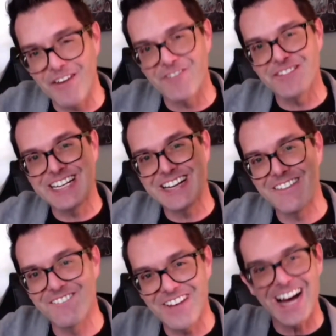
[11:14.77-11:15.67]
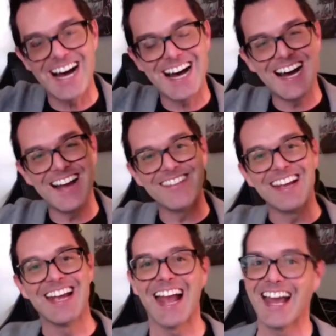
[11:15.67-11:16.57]
55.
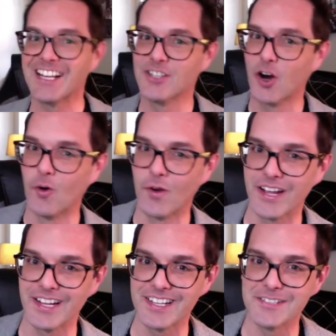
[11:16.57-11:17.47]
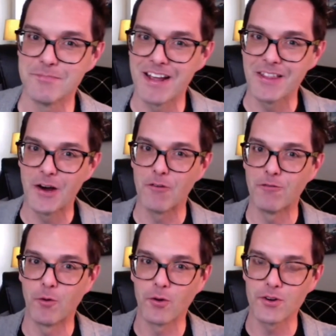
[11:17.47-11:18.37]
And as always, may the
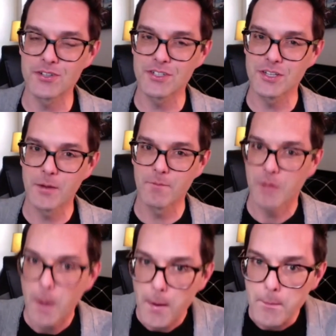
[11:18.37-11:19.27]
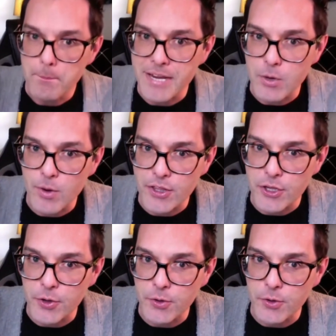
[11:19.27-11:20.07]
force be with